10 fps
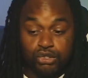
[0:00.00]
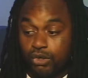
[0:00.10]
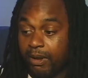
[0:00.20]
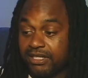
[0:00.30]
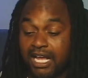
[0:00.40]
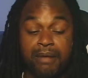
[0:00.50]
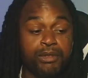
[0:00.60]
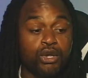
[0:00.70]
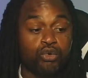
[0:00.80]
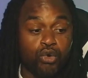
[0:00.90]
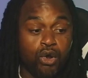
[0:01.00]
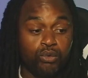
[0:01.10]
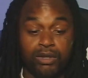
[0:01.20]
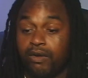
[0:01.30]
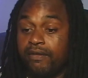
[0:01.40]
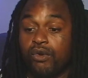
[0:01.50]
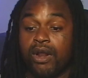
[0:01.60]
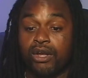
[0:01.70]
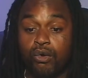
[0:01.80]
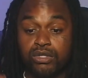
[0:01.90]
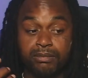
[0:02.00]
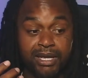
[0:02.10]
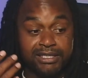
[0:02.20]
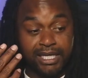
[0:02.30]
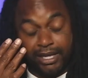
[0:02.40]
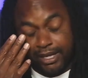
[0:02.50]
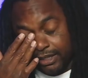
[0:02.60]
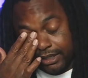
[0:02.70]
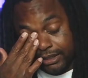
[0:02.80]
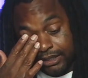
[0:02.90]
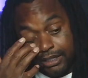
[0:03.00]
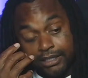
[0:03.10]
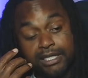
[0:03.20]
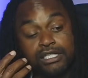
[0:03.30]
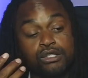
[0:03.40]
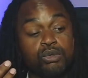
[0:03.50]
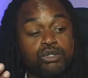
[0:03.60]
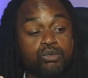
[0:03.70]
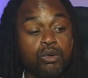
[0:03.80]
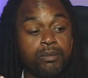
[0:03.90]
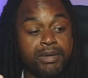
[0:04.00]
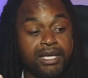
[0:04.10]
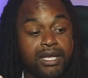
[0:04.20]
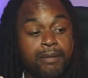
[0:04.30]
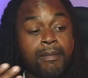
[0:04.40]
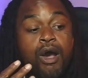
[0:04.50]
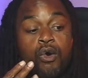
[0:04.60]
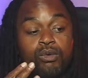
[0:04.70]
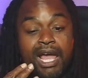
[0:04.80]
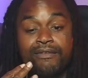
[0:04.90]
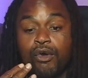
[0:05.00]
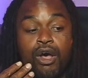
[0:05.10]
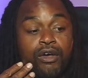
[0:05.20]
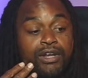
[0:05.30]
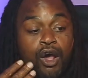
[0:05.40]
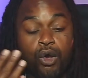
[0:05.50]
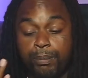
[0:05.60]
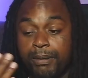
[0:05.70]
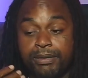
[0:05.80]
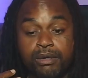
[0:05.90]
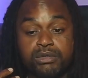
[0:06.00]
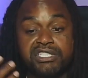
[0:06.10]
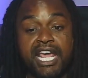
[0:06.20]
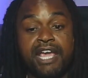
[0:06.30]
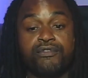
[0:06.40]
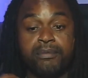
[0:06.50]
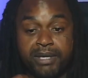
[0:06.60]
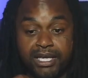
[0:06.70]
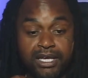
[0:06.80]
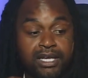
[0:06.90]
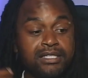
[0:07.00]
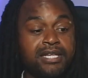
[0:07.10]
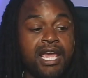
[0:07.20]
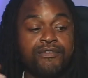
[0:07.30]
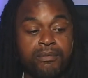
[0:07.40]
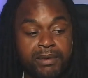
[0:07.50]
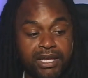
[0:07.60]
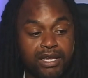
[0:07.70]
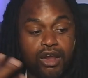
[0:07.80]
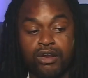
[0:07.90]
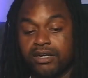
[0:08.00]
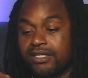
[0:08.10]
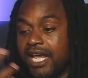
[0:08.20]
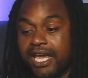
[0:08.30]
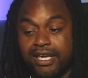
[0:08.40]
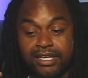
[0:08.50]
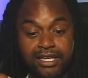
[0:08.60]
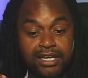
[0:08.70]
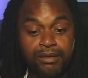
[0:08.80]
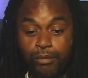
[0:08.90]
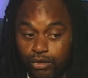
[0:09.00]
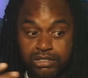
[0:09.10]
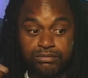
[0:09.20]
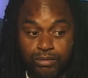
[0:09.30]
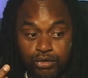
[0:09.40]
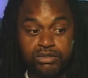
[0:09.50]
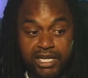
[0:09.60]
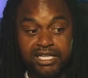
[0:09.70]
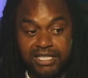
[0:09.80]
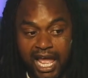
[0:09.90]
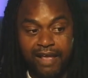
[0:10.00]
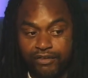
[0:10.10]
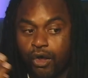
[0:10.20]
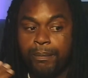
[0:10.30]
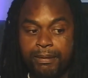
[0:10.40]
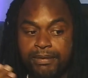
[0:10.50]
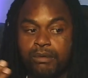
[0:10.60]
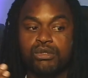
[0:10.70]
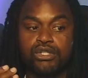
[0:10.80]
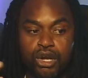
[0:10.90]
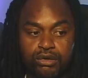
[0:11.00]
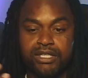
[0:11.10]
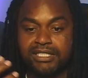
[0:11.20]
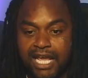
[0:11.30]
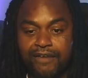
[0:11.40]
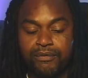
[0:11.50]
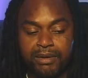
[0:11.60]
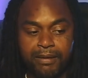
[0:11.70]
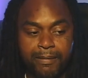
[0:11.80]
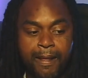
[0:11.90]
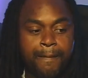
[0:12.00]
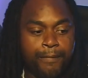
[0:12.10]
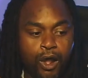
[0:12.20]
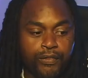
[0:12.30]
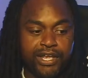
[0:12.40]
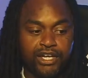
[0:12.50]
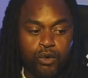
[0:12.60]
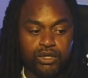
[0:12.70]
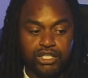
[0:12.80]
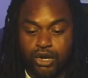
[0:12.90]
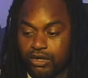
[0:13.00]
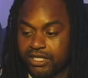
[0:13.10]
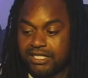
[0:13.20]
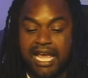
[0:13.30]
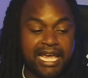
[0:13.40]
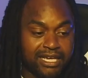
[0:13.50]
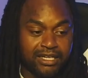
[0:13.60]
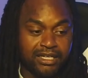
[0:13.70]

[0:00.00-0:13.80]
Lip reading: So by the time they're grown, they don't even know how to go to somebody and say, hey, look, this is what's wrong with me. My whole life, all people did was take from me, hurt and take. Most niggas' lives, all people did was hurt and take from them. All they know is hurt and take.